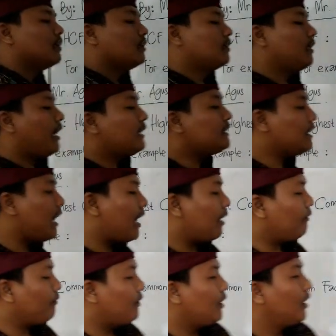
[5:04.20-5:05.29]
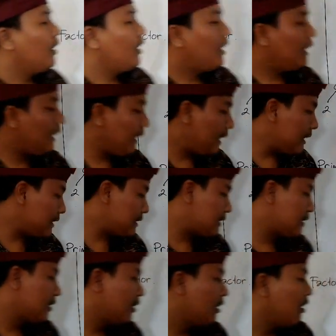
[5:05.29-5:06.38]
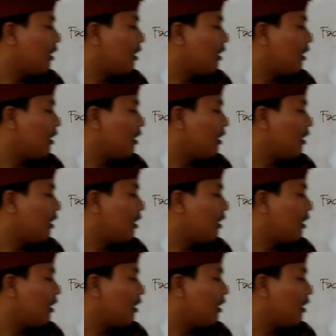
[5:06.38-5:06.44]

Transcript: The HCF is